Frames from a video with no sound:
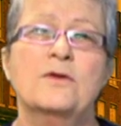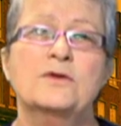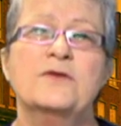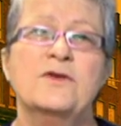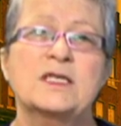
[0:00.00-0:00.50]

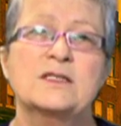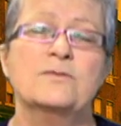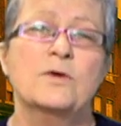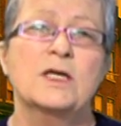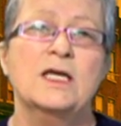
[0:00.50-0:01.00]
those of
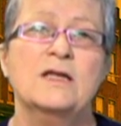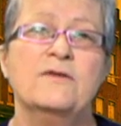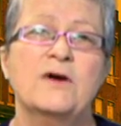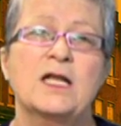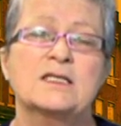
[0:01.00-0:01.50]
us working in
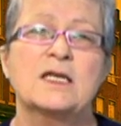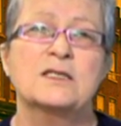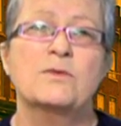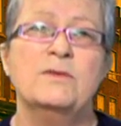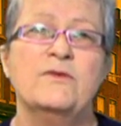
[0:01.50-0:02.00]
the violence
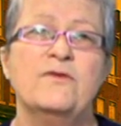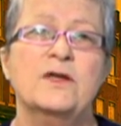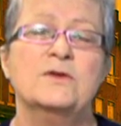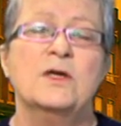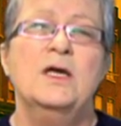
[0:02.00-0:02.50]
against women
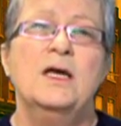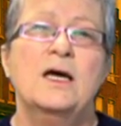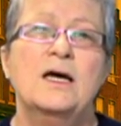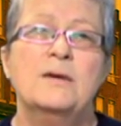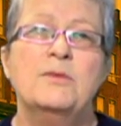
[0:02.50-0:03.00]
field
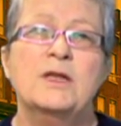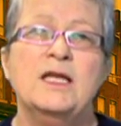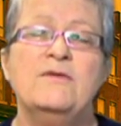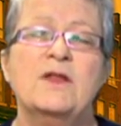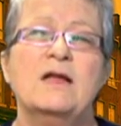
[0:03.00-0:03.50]
uh,
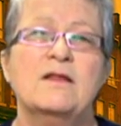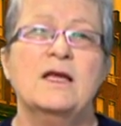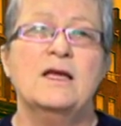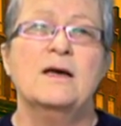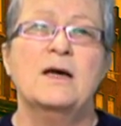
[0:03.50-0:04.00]
believe that
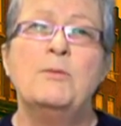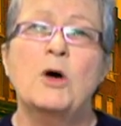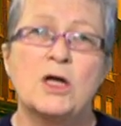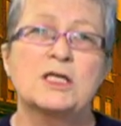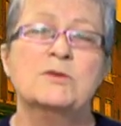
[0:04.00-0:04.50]
the uh,
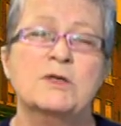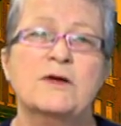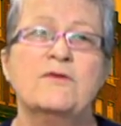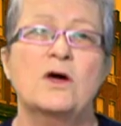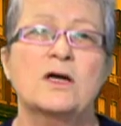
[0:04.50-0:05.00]

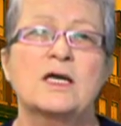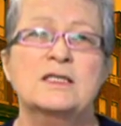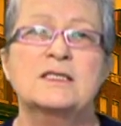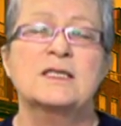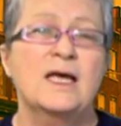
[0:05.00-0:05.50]
abolishment of long
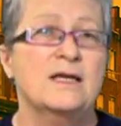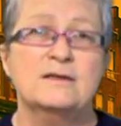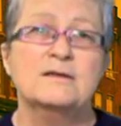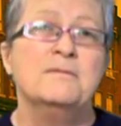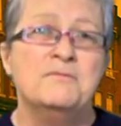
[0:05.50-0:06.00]
guns
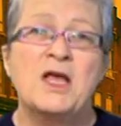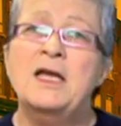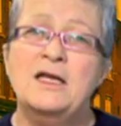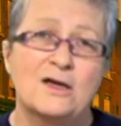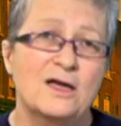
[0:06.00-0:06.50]
and
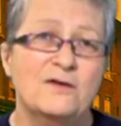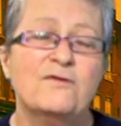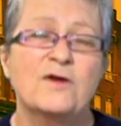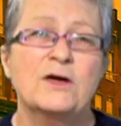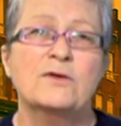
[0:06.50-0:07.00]
any kind of
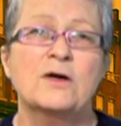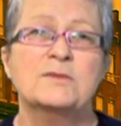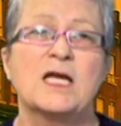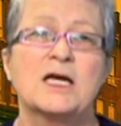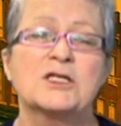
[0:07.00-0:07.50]

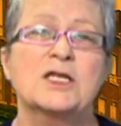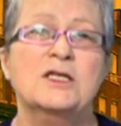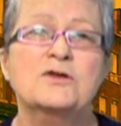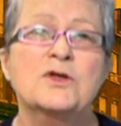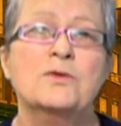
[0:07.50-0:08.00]
firearms actually
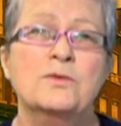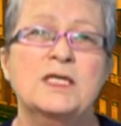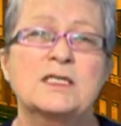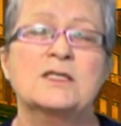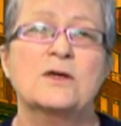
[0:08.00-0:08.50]
there's no
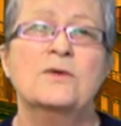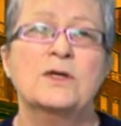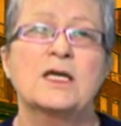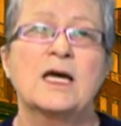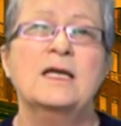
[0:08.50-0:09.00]
reason to own
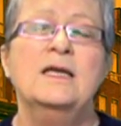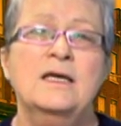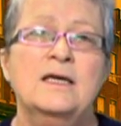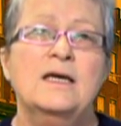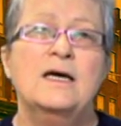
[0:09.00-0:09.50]
a gun
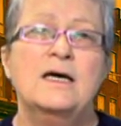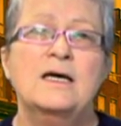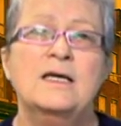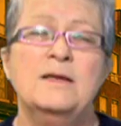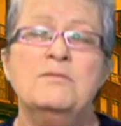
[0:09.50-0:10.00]

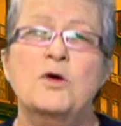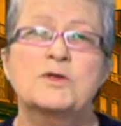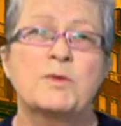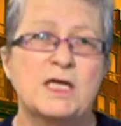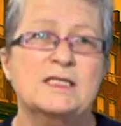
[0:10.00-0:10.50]
uh, in
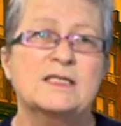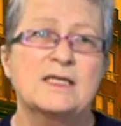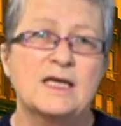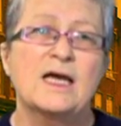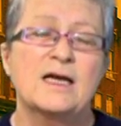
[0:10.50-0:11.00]
most places
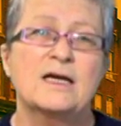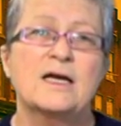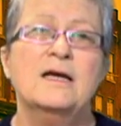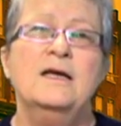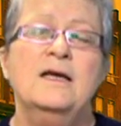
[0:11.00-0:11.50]
in Canada